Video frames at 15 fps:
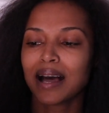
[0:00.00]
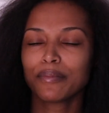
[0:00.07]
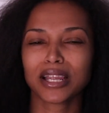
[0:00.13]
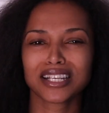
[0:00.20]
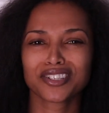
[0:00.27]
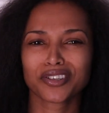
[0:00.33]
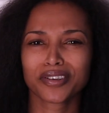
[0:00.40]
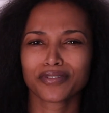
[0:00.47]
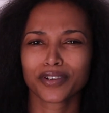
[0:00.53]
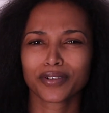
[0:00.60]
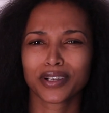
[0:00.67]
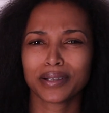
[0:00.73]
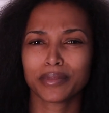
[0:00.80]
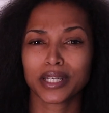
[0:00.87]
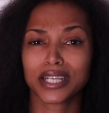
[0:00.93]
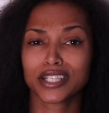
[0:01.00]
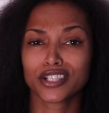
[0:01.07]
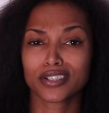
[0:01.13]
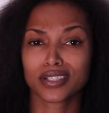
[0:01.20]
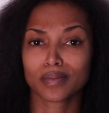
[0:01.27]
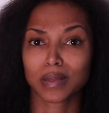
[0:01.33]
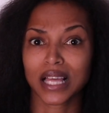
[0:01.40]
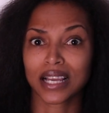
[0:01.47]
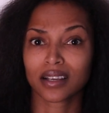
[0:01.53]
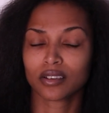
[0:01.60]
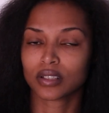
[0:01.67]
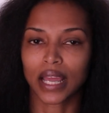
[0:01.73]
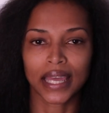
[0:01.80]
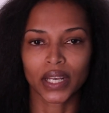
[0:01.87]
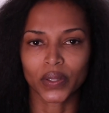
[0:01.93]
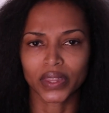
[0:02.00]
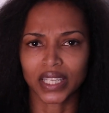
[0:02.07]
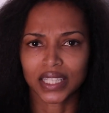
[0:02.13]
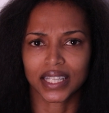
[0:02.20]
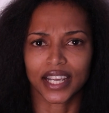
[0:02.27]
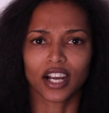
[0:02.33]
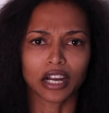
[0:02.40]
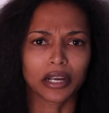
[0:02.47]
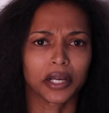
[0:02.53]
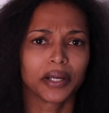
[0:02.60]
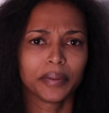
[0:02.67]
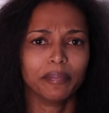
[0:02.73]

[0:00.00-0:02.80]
I'm not sure if Cream of Nature is black owned. I don't think they are.